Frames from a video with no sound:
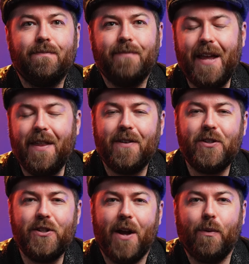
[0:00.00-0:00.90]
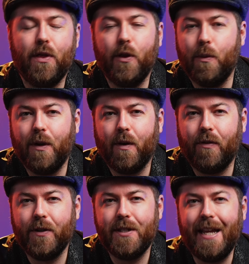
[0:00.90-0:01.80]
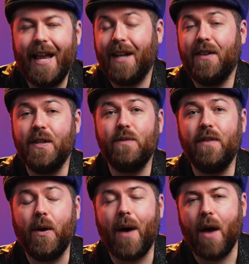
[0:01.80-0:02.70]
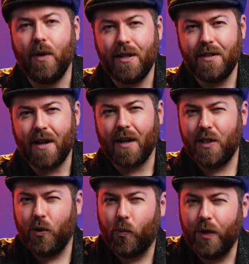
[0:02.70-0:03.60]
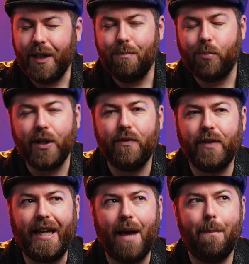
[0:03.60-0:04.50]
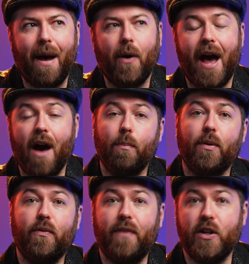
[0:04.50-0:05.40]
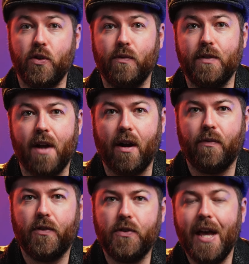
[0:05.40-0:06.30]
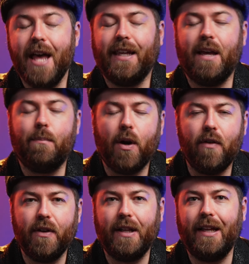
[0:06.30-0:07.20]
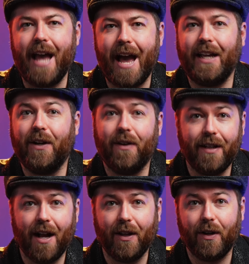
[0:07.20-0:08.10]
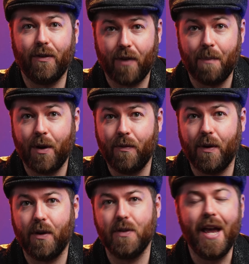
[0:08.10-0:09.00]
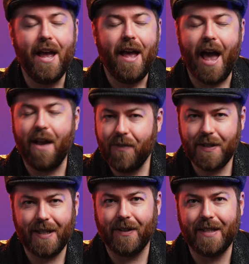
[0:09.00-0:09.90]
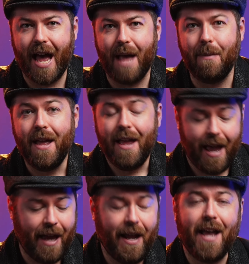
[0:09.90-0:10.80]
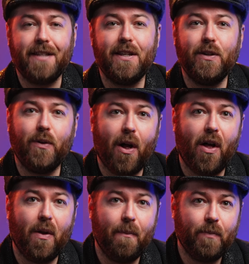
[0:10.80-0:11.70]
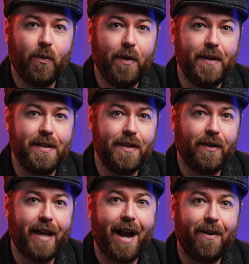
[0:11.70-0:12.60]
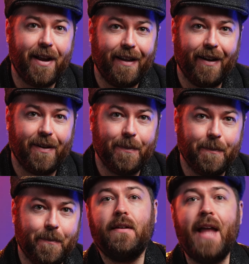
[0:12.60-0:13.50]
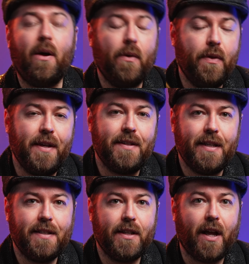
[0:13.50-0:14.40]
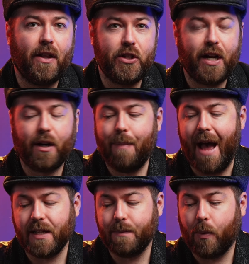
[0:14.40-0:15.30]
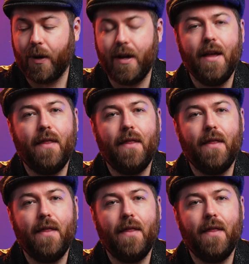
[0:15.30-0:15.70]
Hey there, it's Jean with Luma University, and in this video, I wanted to talk to you really briefly about how professional photographers get perfectly accurate color from their photos every single time, and it has to do all with this little guy right here. Now, this is the Color Checker Passport.